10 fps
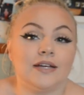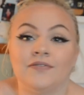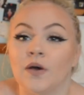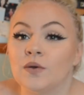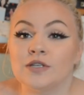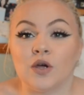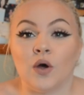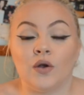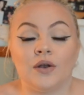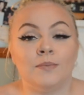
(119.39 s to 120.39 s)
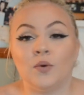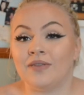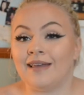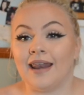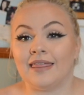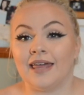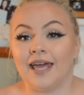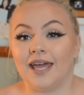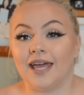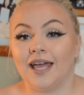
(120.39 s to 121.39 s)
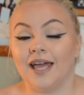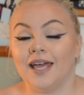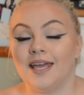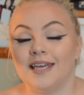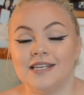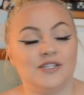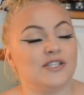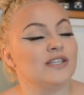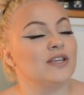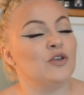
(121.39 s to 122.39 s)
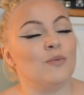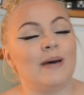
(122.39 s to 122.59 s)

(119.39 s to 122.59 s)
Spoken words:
focus on more than anything is your